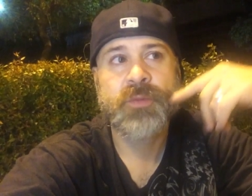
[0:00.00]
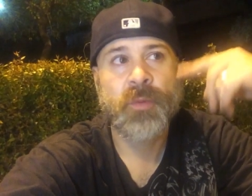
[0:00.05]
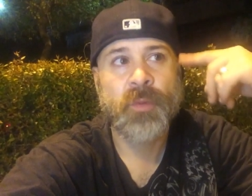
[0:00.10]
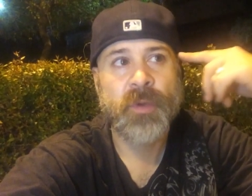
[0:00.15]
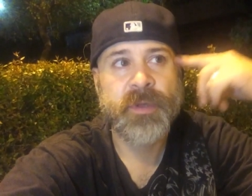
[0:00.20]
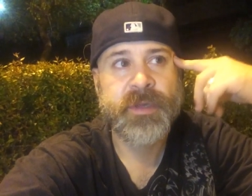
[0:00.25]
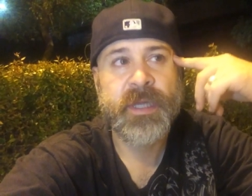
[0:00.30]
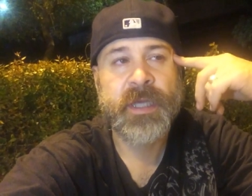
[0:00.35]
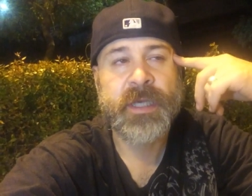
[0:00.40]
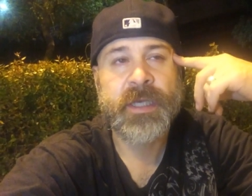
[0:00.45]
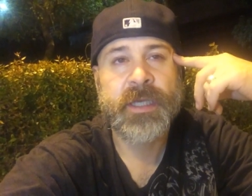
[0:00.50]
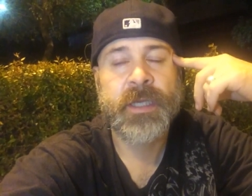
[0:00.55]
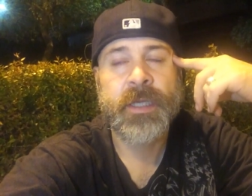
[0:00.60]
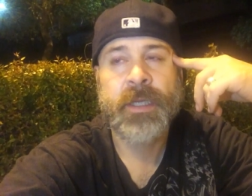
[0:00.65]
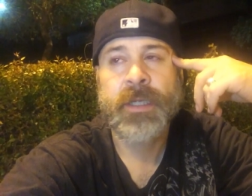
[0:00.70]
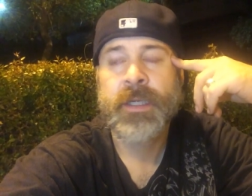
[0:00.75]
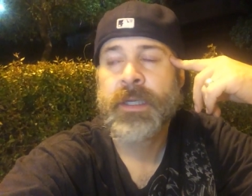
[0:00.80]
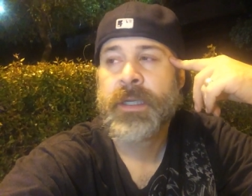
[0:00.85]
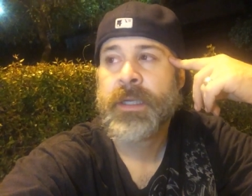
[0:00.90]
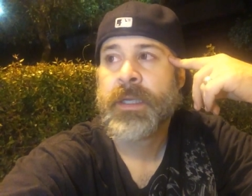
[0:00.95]
When we're thinking,
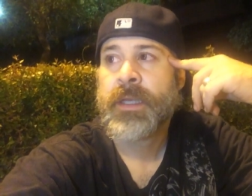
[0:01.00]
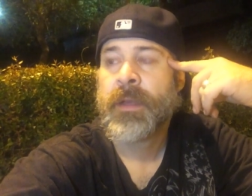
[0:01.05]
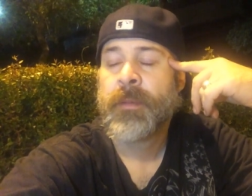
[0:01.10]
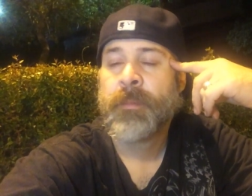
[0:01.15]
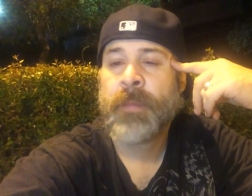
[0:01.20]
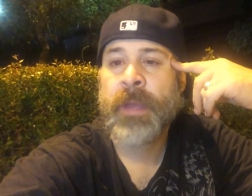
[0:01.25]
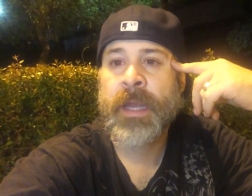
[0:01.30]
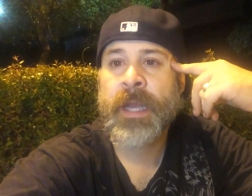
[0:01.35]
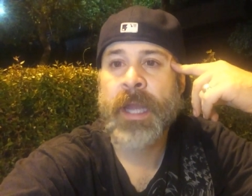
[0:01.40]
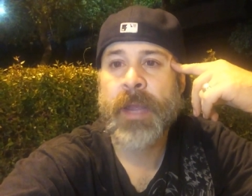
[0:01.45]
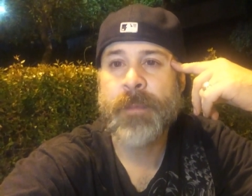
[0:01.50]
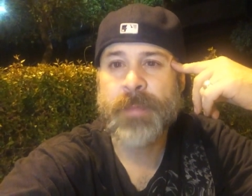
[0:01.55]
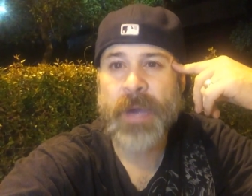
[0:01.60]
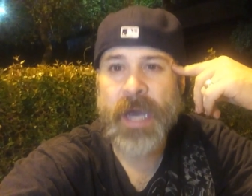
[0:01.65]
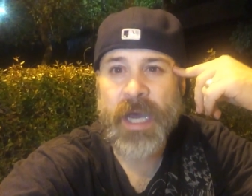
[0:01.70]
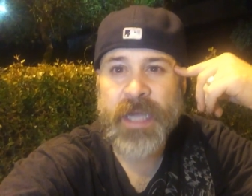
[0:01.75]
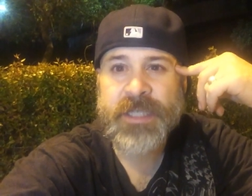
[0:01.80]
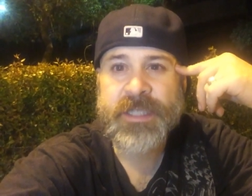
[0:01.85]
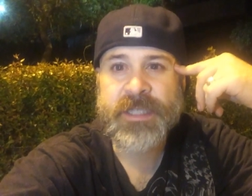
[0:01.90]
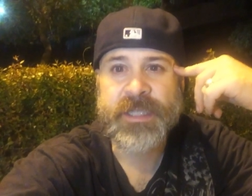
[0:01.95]
man, I
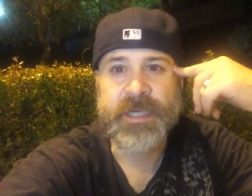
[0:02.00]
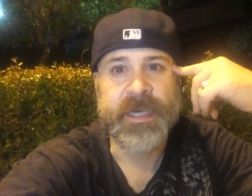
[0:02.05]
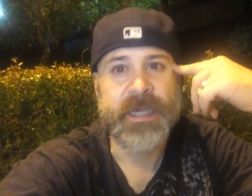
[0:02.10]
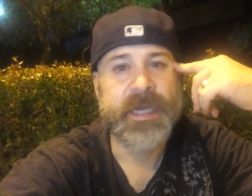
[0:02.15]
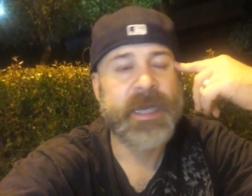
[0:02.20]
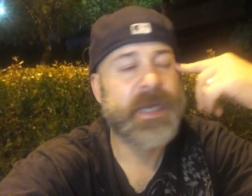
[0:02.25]
botched that,